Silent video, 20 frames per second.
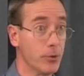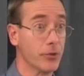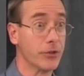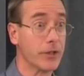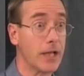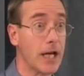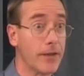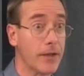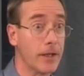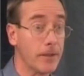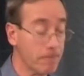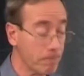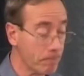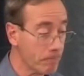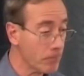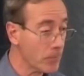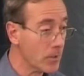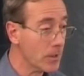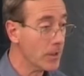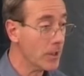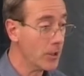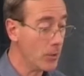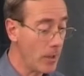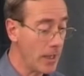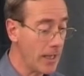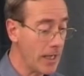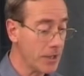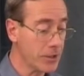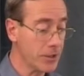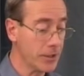is put together and the
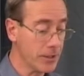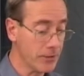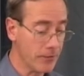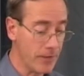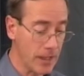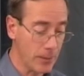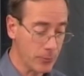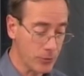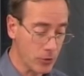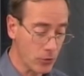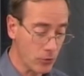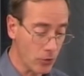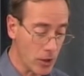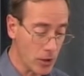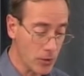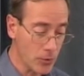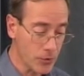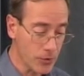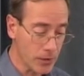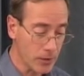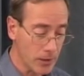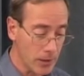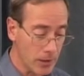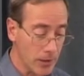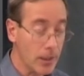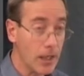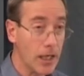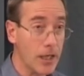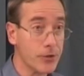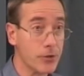way it actually develops and grows
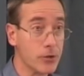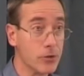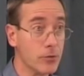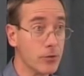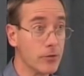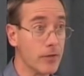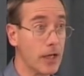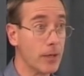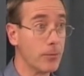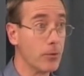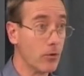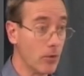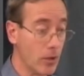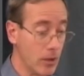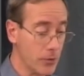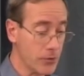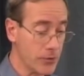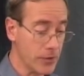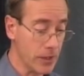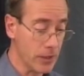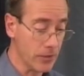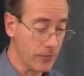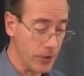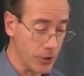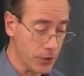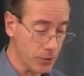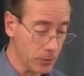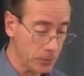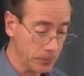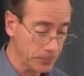as you develop and grow as an
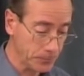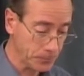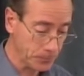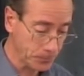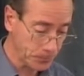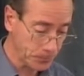individual.